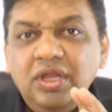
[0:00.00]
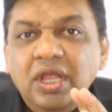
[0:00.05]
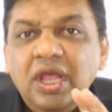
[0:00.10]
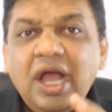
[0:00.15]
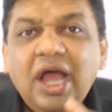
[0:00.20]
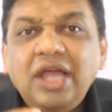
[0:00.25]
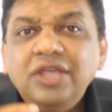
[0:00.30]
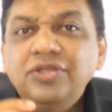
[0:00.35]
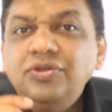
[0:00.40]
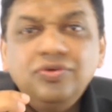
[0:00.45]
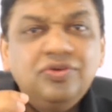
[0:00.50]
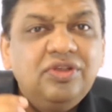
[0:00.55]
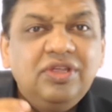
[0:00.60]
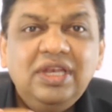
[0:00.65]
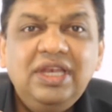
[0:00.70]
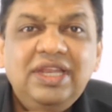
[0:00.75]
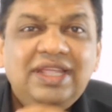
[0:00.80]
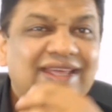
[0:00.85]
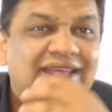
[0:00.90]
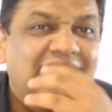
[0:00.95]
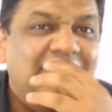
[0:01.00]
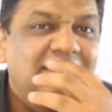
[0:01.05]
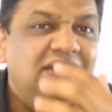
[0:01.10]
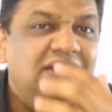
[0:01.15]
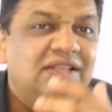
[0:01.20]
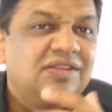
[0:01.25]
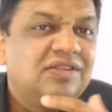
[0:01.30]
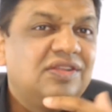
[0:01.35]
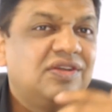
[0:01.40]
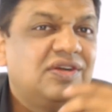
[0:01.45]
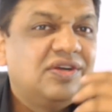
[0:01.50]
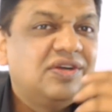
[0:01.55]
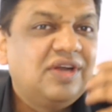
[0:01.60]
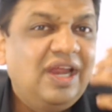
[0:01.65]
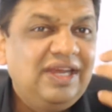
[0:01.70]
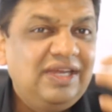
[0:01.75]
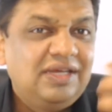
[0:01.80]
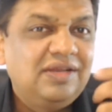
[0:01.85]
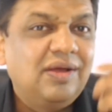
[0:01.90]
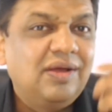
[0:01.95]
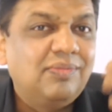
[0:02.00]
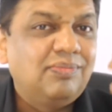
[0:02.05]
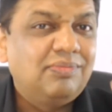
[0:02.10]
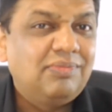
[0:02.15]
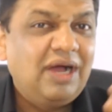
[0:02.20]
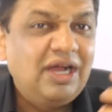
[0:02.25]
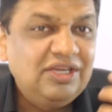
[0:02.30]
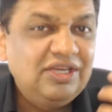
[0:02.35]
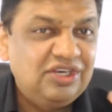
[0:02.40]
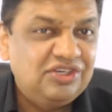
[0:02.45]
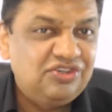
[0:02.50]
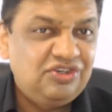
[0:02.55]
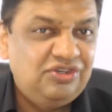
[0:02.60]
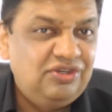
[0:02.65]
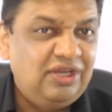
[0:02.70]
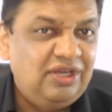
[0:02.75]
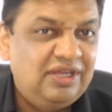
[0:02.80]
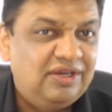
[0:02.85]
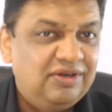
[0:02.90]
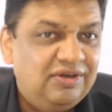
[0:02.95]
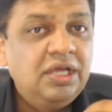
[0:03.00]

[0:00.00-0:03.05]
Are you really getting the right market share